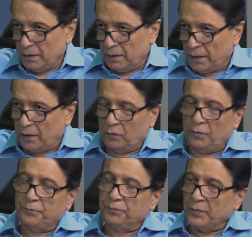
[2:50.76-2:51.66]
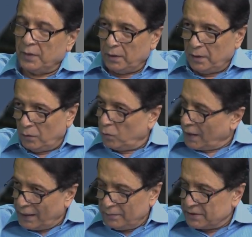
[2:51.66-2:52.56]
Now,
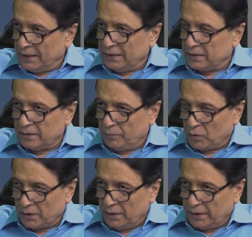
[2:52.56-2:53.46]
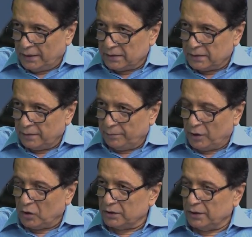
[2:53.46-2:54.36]
why I am saying this important is
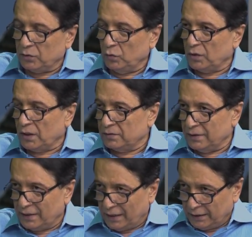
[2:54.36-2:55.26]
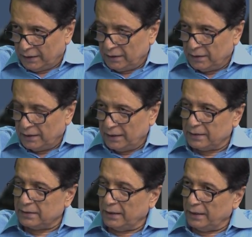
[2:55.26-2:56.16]
because in 2009,
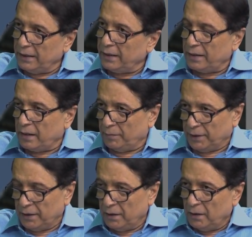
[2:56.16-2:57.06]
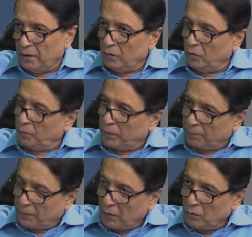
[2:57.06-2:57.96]
it is the Indian Army who
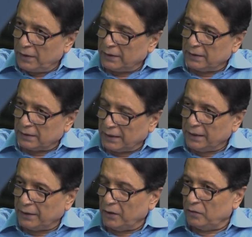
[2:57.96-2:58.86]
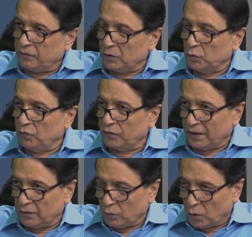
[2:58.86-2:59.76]
propounded the thinking of a
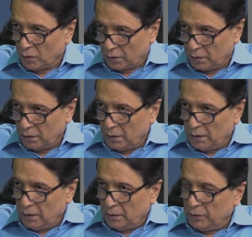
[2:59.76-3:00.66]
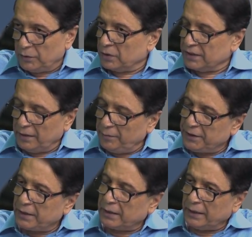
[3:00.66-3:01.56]
two-front war, which was
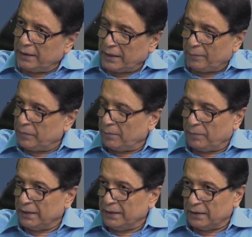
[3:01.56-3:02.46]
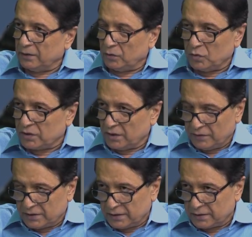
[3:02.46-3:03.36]
immediately lapped up by the other
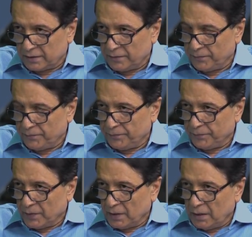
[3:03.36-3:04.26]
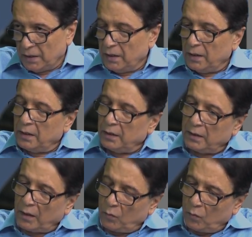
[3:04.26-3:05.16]
services. Correct.
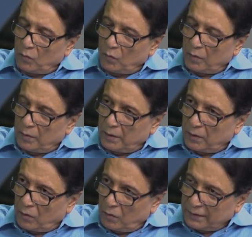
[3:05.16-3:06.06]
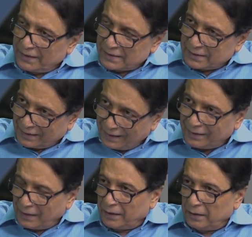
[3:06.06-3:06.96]
Now, on this
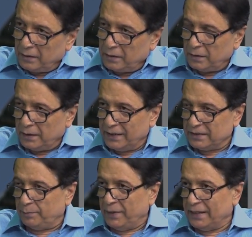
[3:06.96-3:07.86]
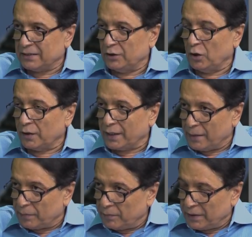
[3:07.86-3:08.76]
thinking is based your
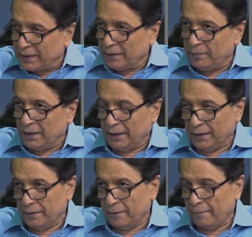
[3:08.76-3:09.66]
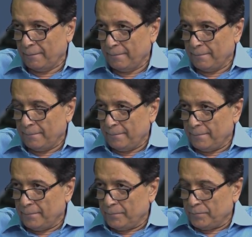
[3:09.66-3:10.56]
capability building.
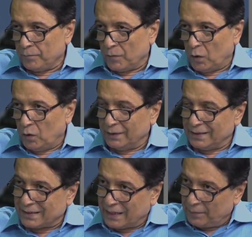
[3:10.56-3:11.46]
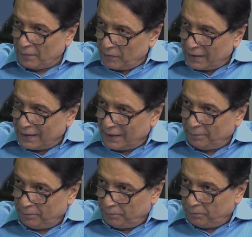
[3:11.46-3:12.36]
On this
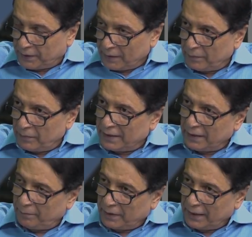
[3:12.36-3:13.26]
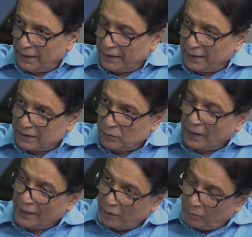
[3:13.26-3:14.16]
capability building is
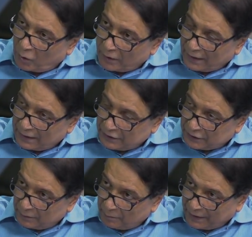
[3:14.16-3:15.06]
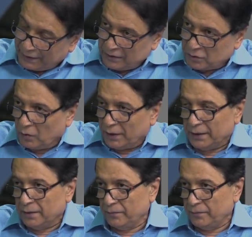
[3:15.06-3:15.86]
where your modernization money is going.